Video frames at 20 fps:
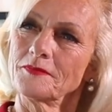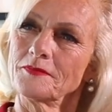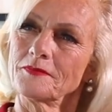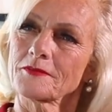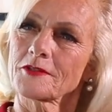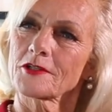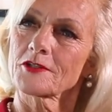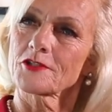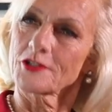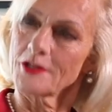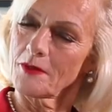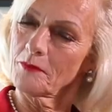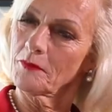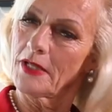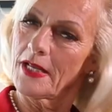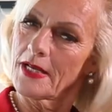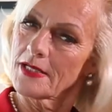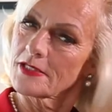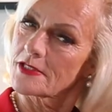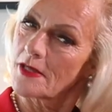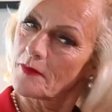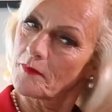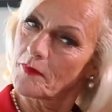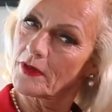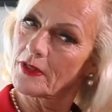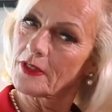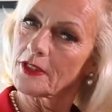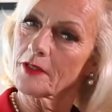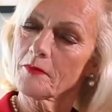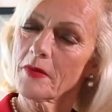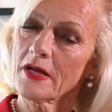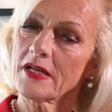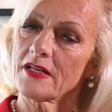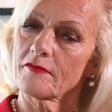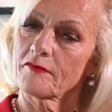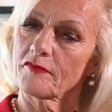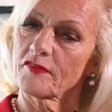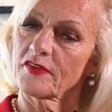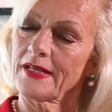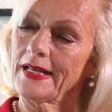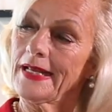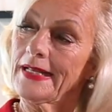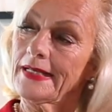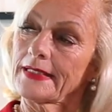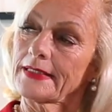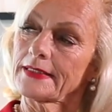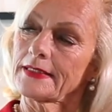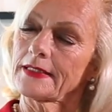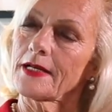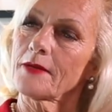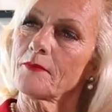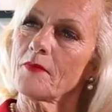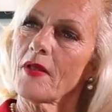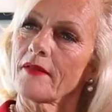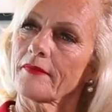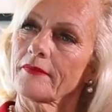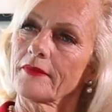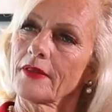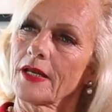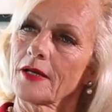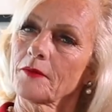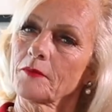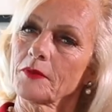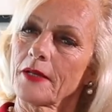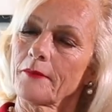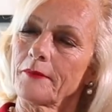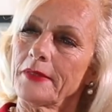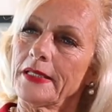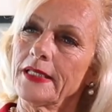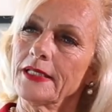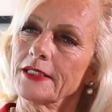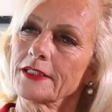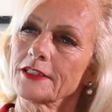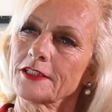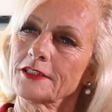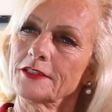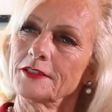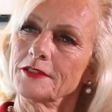Because somebody has something on their mind. They forget that I'm not there, but I'm here.